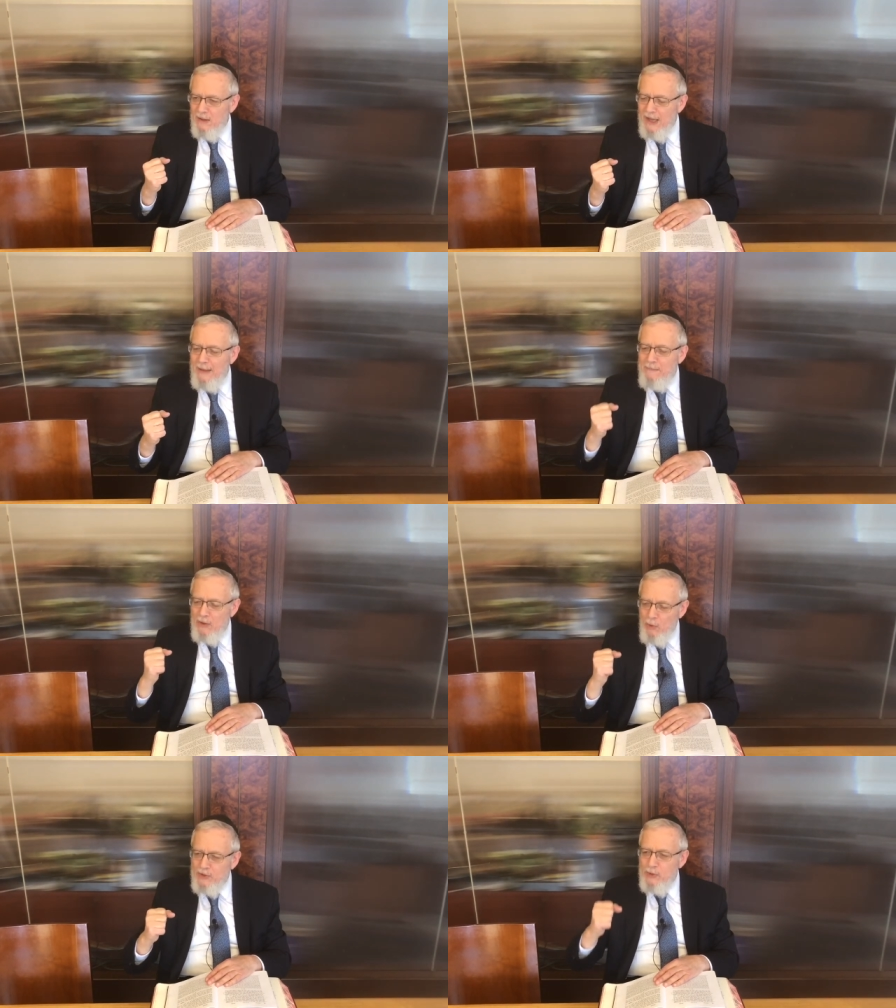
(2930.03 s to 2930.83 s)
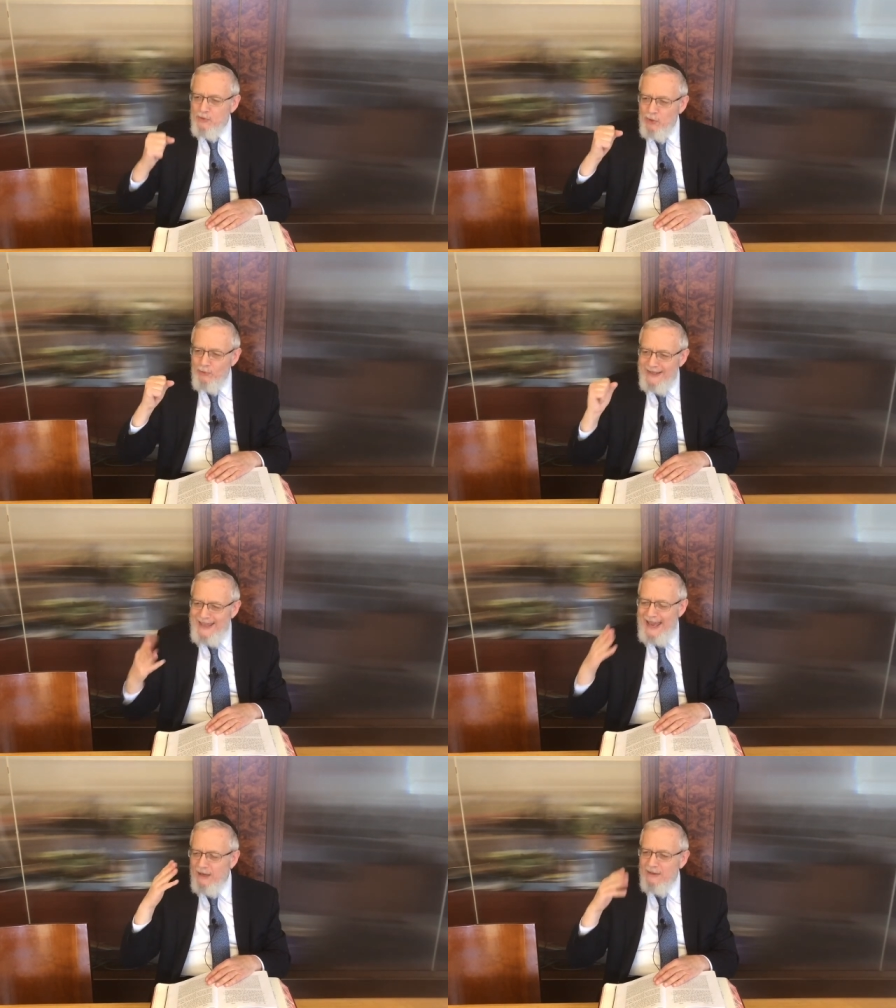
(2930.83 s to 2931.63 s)
and because you so
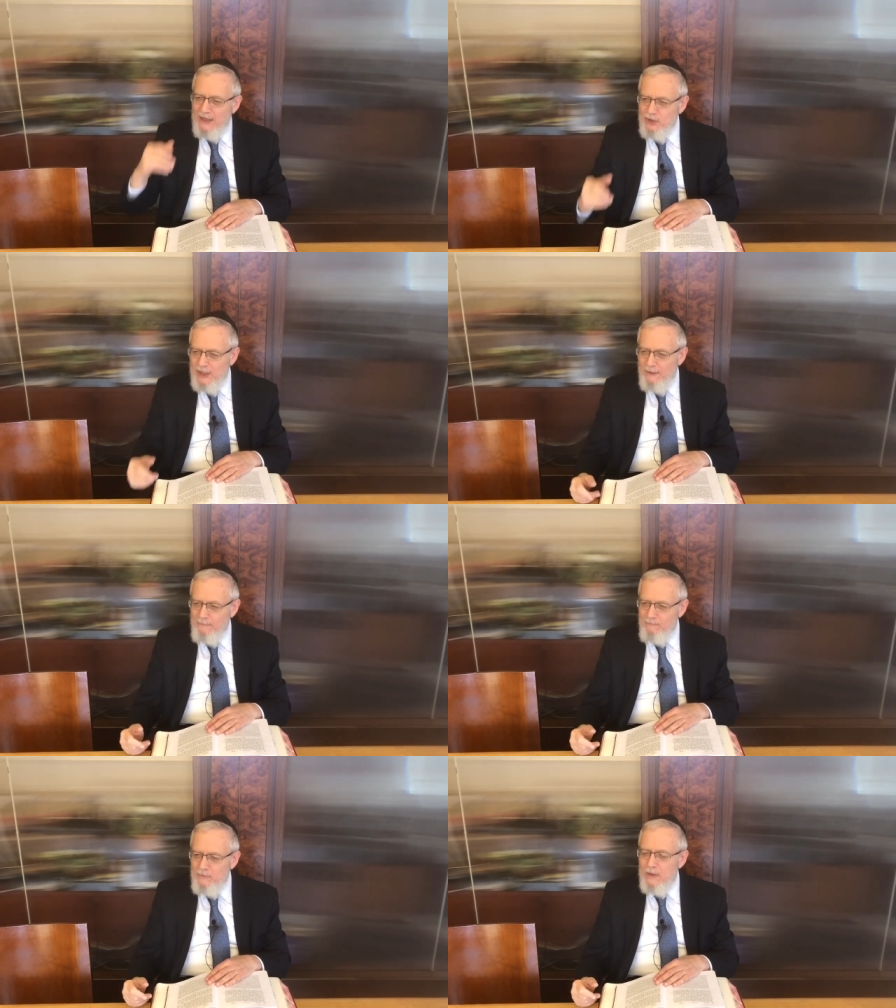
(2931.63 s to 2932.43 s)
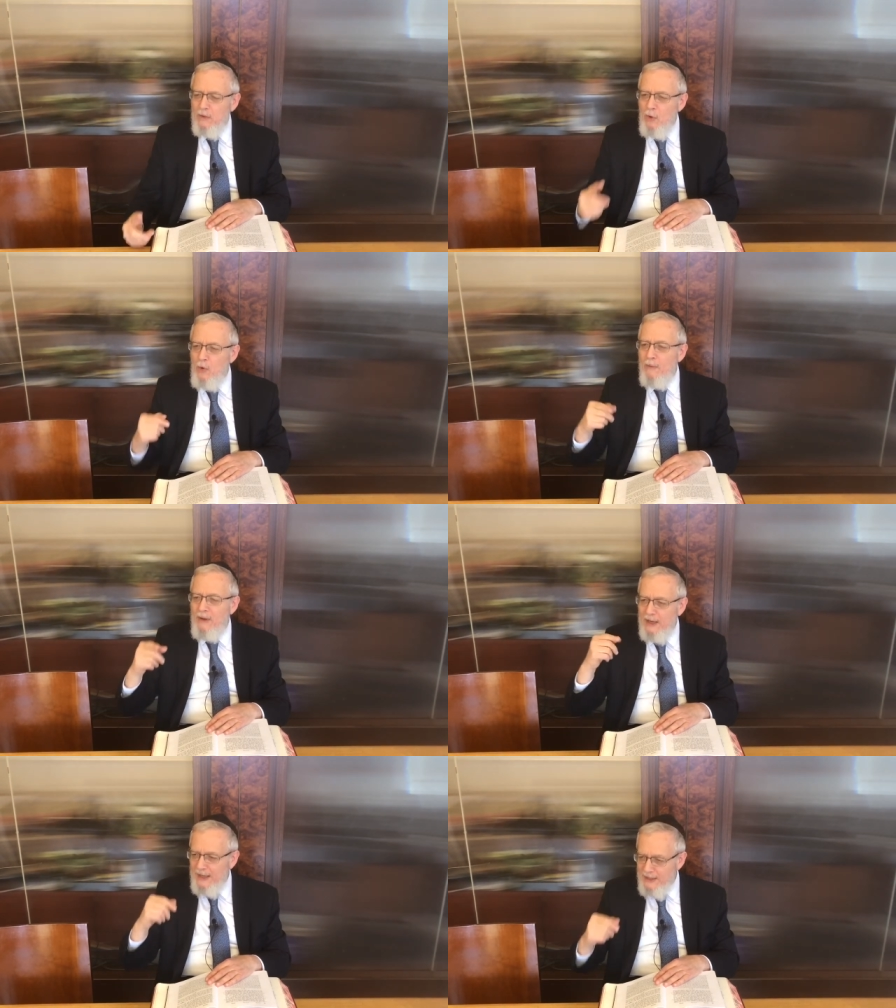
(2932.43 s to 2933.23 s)
negated Hashem, who am
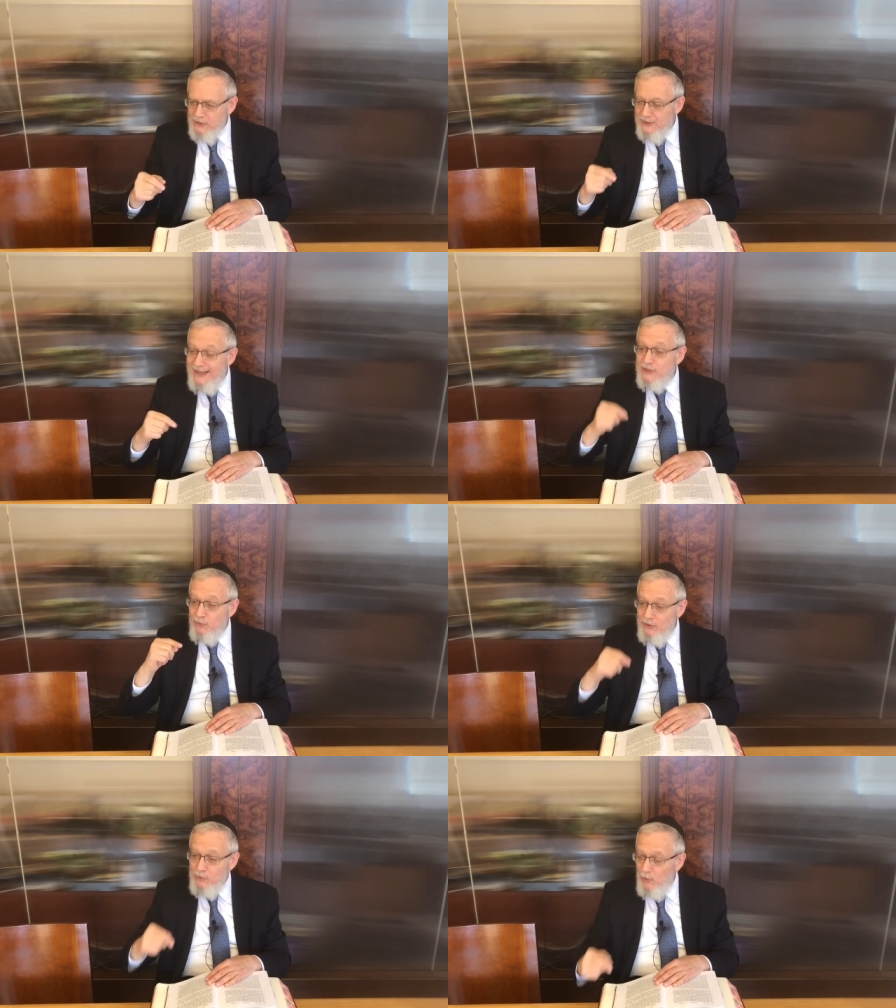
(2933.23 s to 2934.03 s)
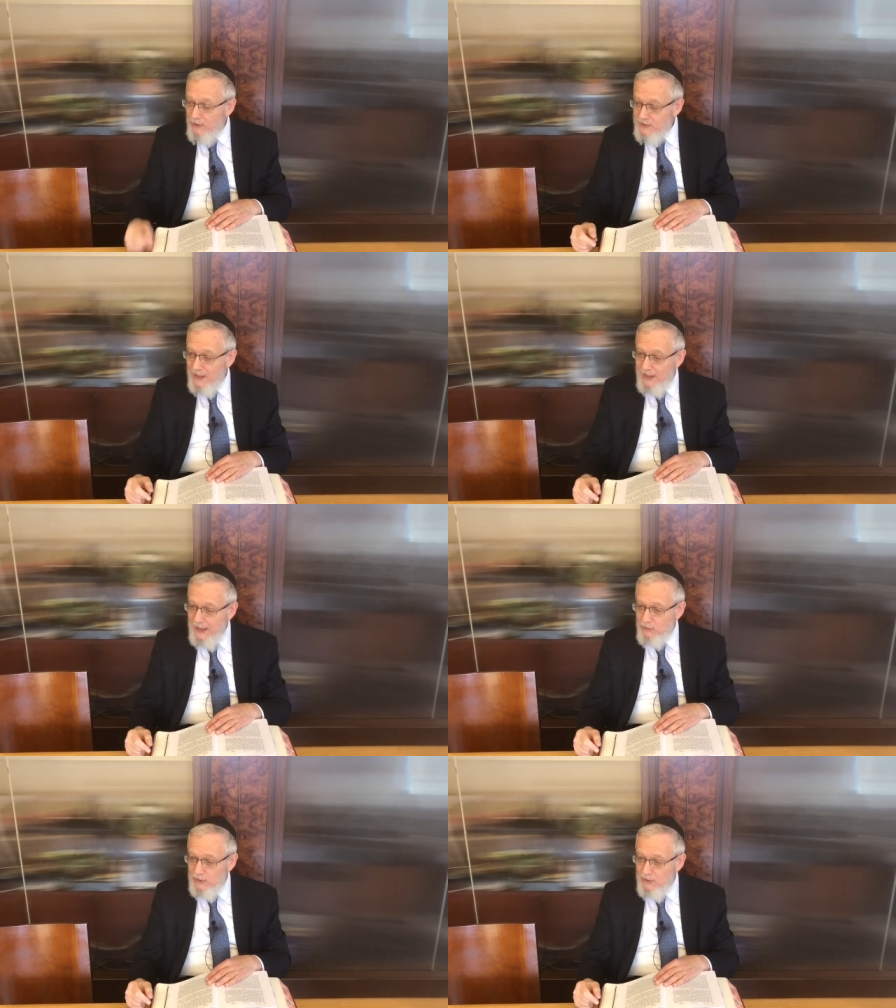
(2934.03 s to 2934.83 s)
I to ask? That's the reason why it's not
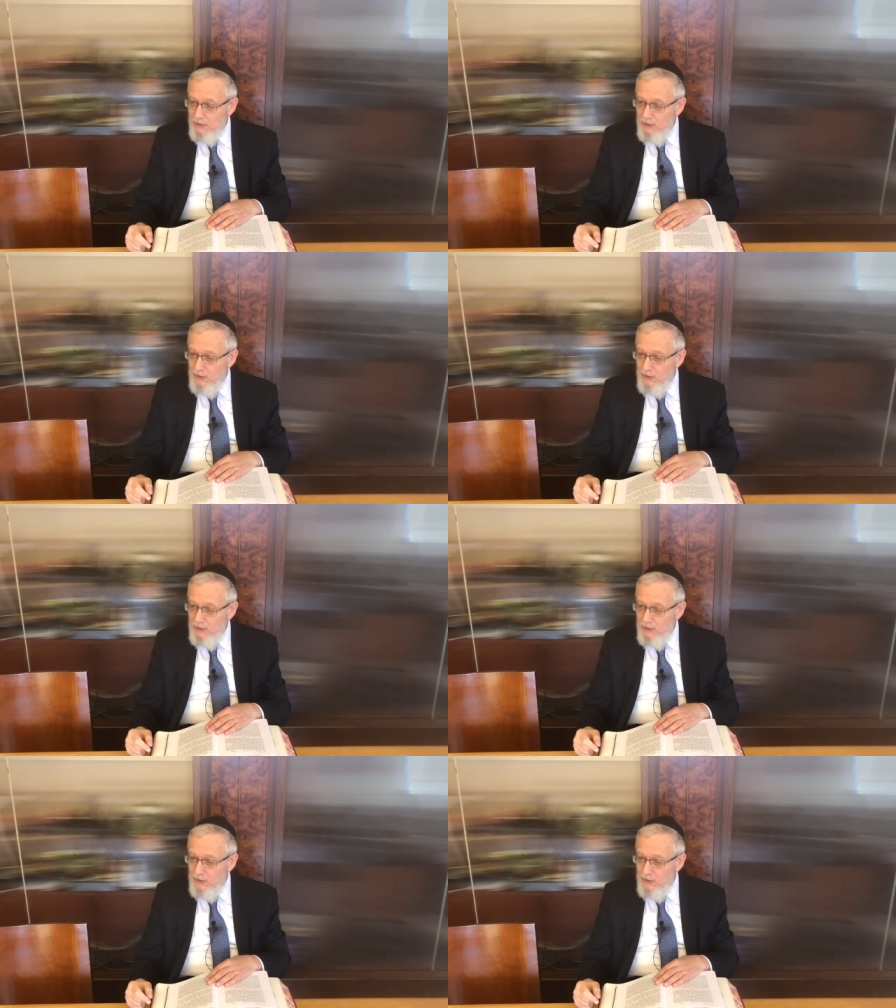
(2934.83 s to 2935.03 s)
counted.